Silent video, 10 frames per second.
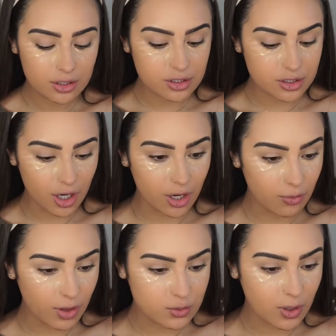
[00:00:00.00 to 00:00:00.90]

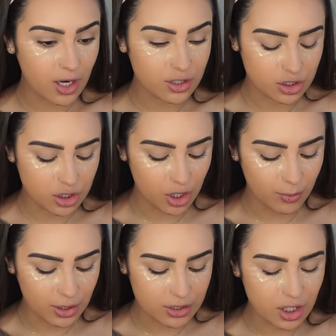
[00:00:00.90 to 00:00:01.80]
So that's what I like to
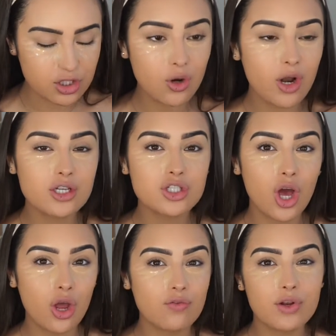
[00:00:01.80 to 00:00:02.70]
do because I don't like
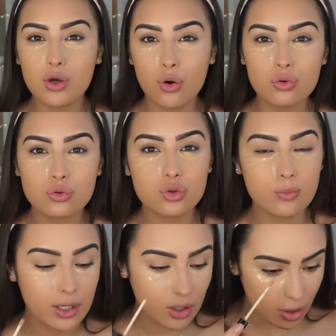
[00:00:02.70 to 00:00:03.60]
to overly
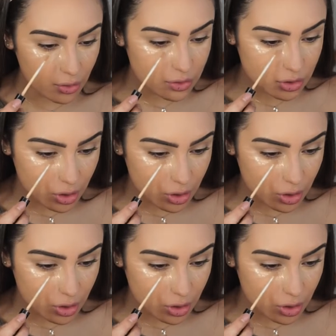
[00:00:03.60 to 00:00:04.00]
contour my nose.